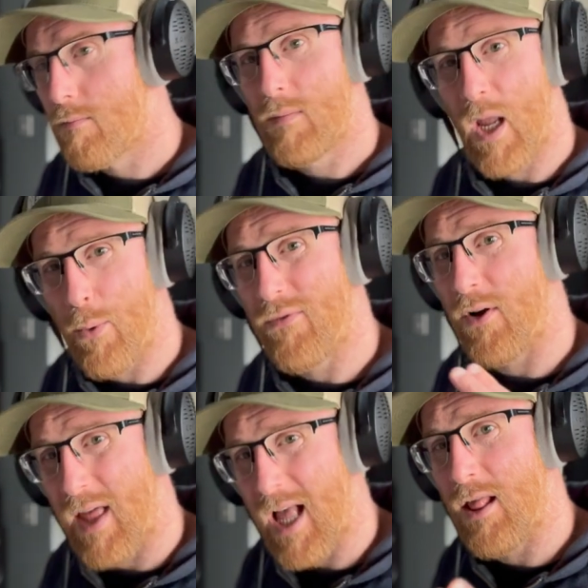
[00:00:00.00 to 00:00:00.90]
Now we've
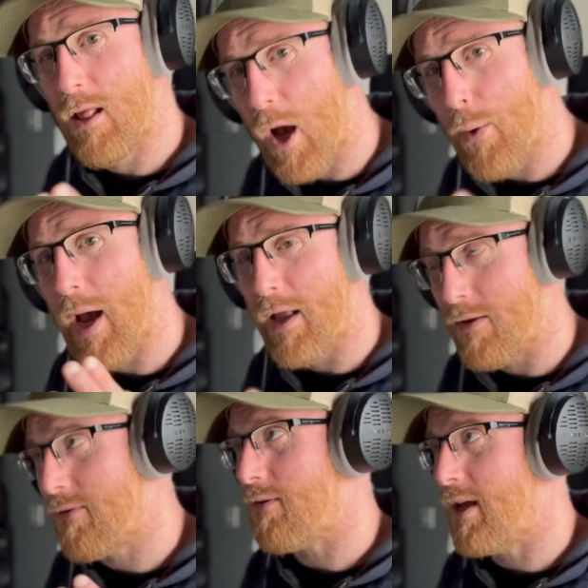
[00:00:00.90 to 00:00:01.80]
got that low end
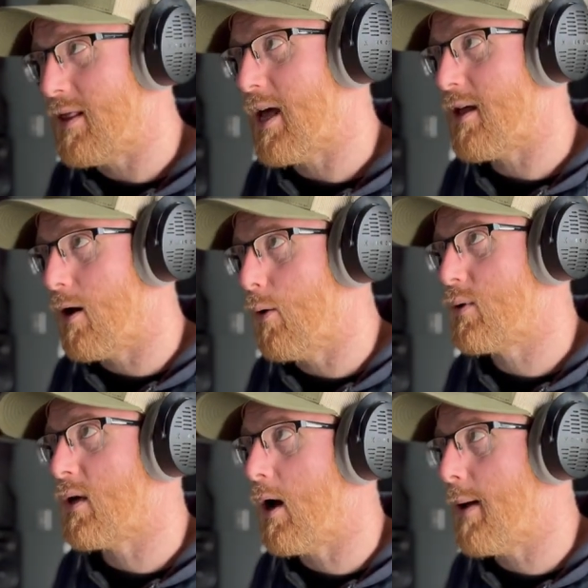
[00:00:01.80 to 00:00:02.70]
in there the whole
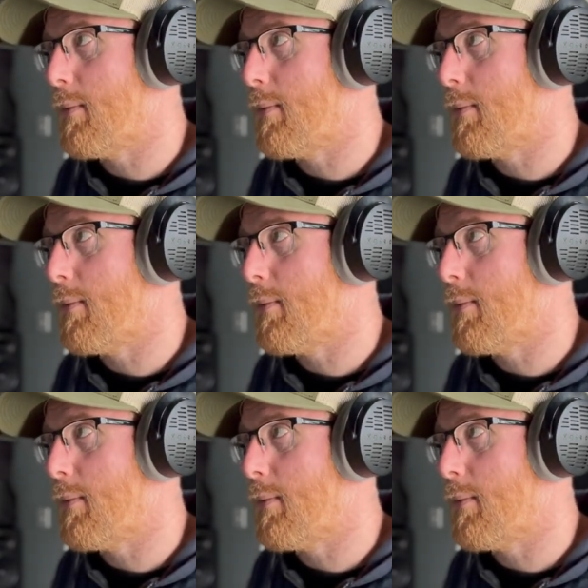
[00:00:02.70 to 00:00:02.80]
time.